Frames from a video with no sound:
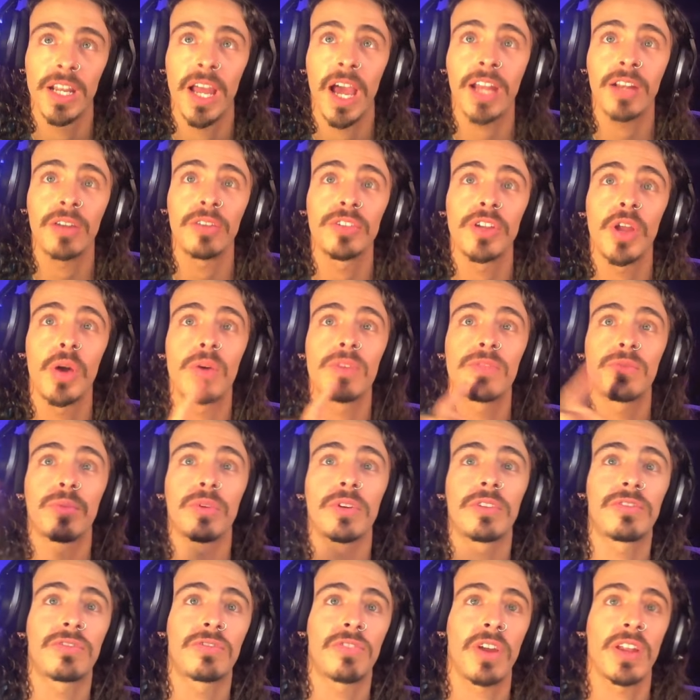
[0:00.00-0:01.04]
I don't know if we're
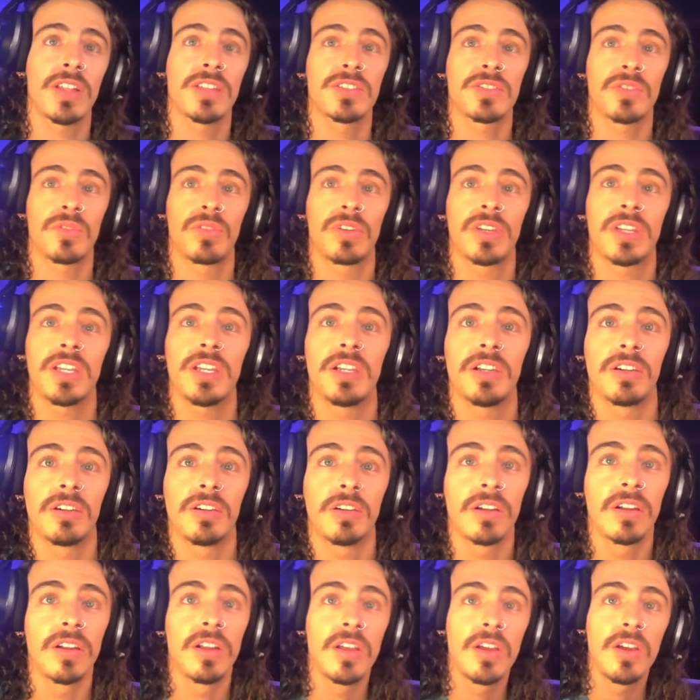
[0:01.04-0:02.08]
friends on here
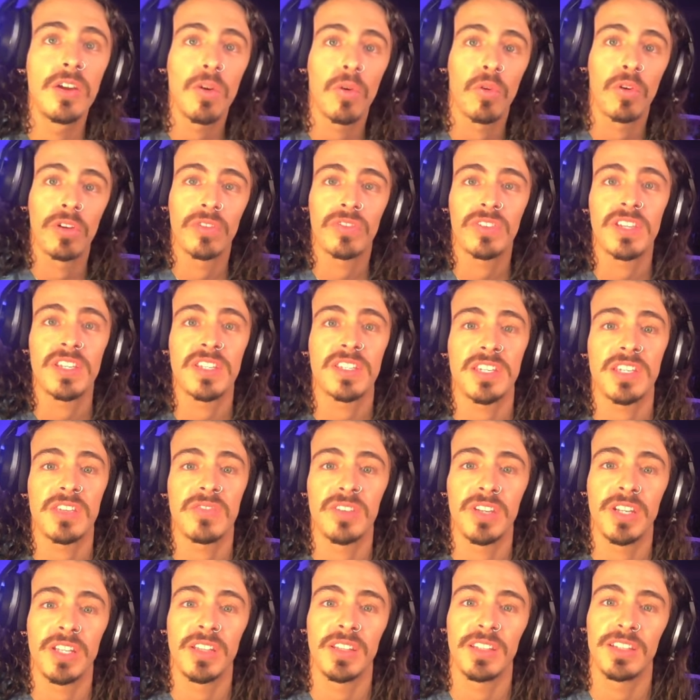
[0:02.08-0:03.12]
or if he's
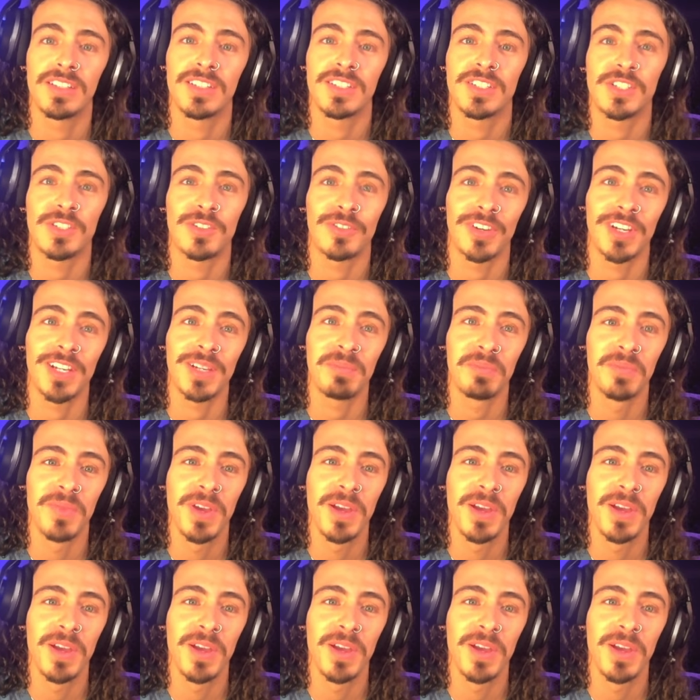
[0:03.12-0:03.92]
even in the stream.